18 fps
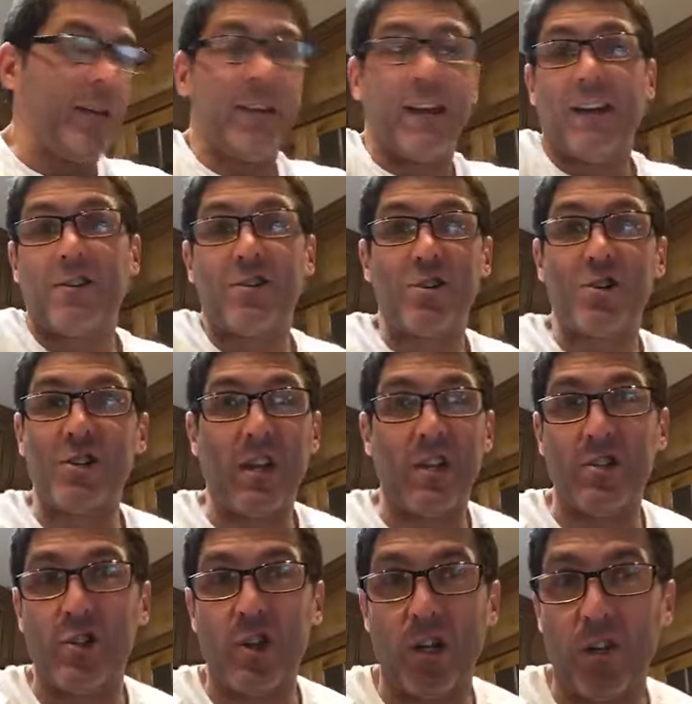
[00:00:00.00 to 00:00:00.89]
And then it
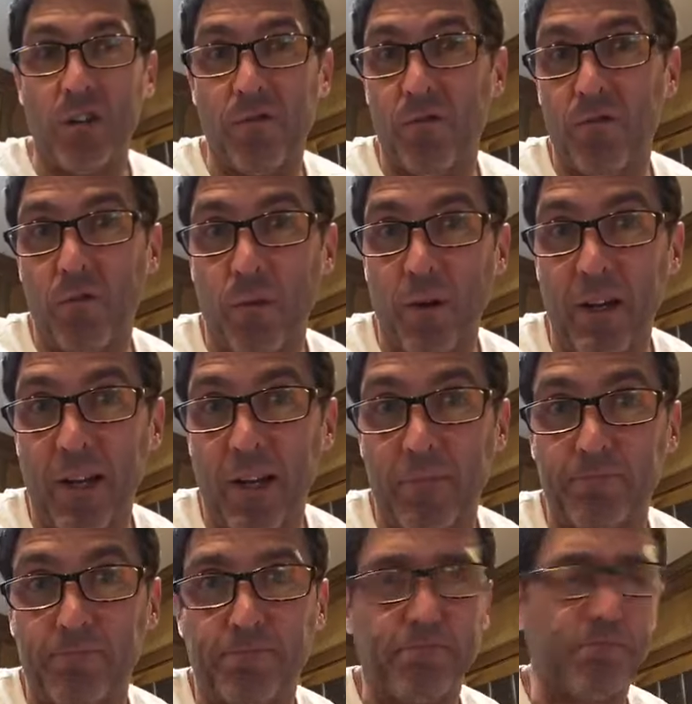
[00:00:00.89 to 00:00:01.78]
just stays chilly through the
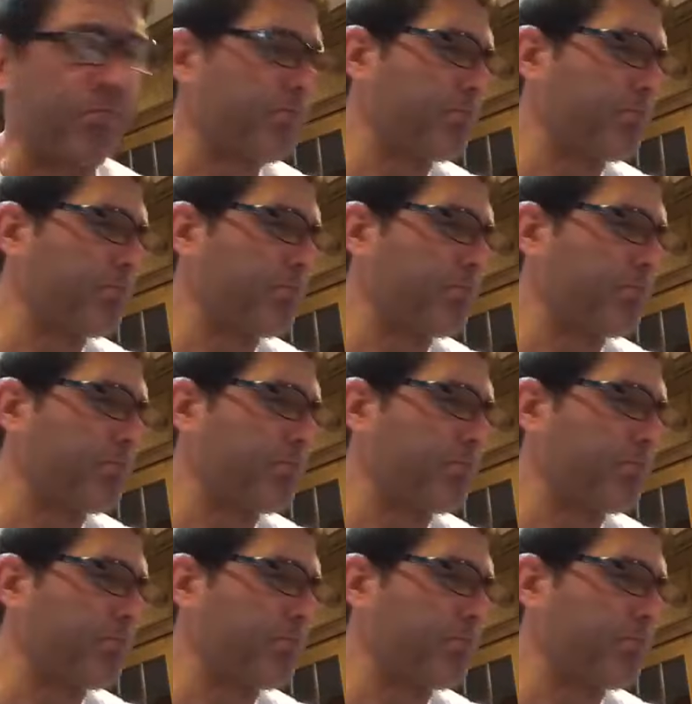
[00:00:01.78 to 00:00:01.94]
weekend.